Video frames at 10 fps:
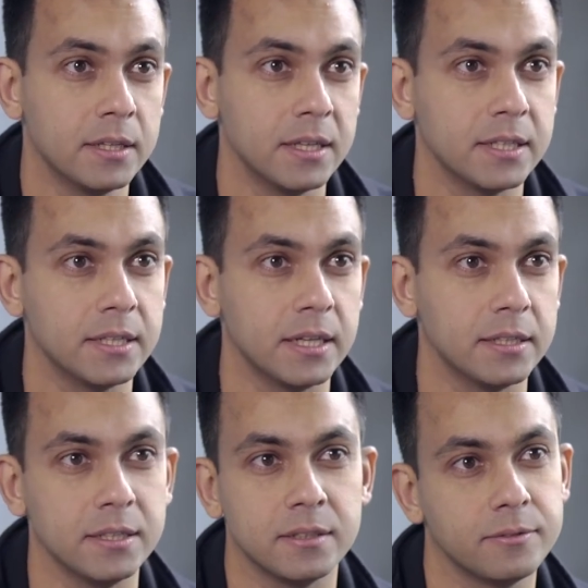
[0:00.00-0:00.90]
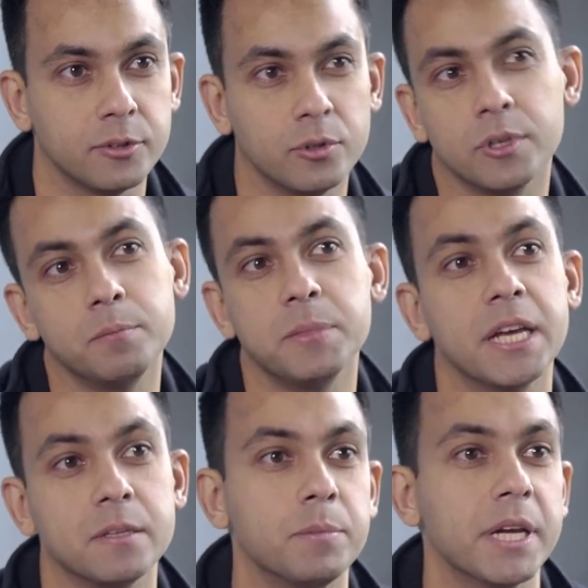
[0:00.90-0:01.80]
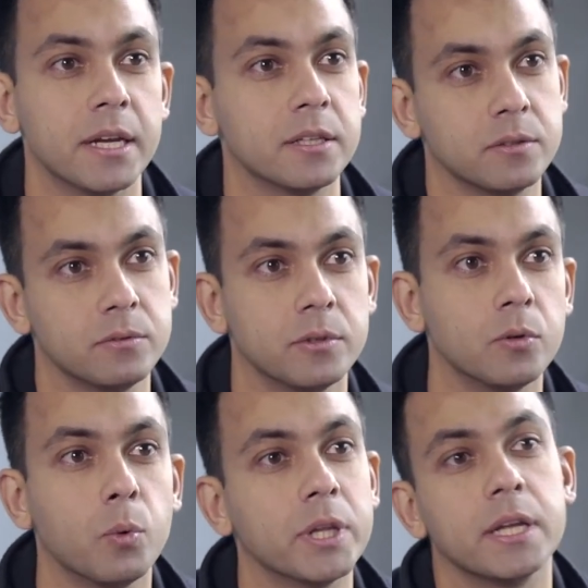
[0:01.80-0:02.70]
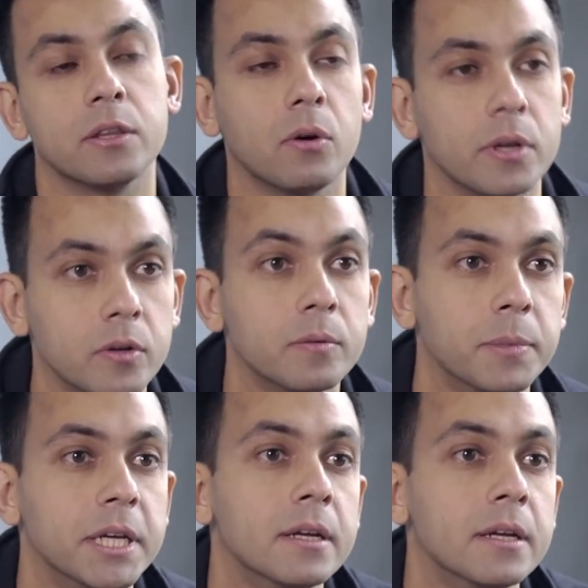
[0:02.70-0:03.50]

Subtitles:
they said that this couldn't be as big as, you know, what they thought it could be.